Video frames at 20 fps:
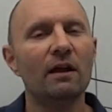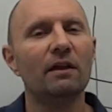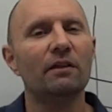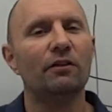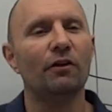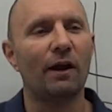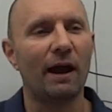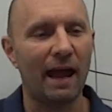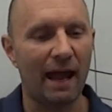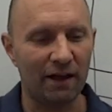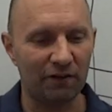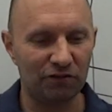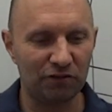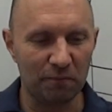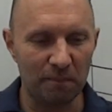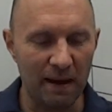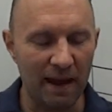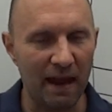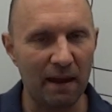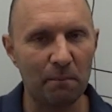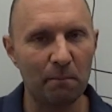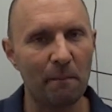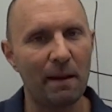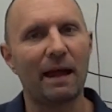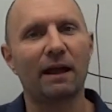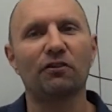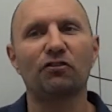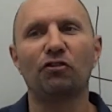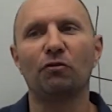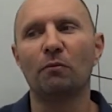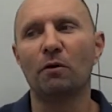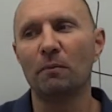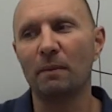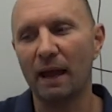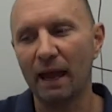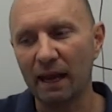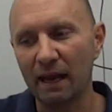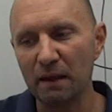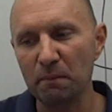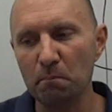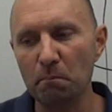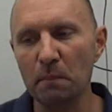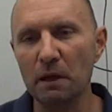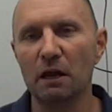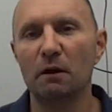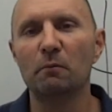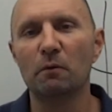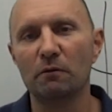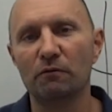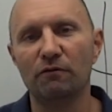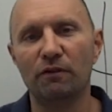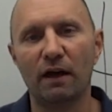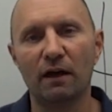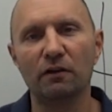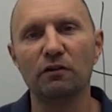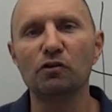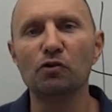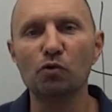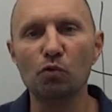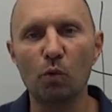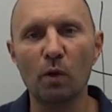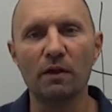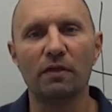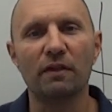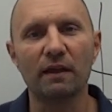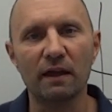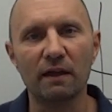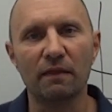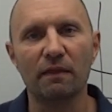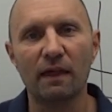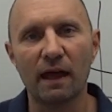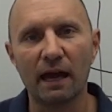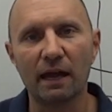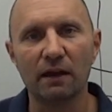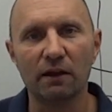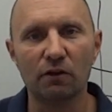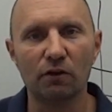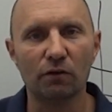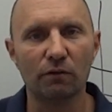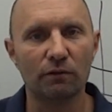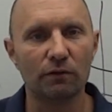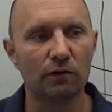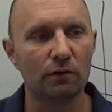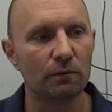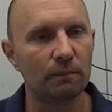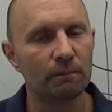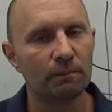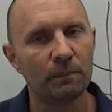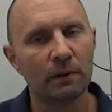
there has to be a maximum and a minimum value within that interval.